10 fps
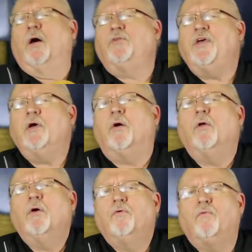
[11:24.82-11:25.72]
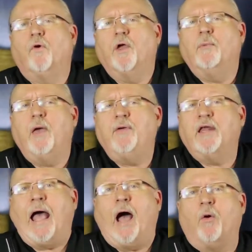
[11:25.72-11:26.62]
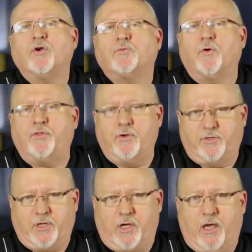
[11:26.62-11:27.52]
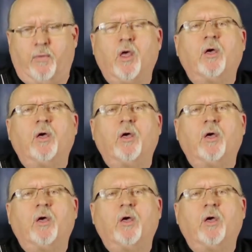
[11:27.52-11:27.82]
deal for you, maybe an hour's worth of your time.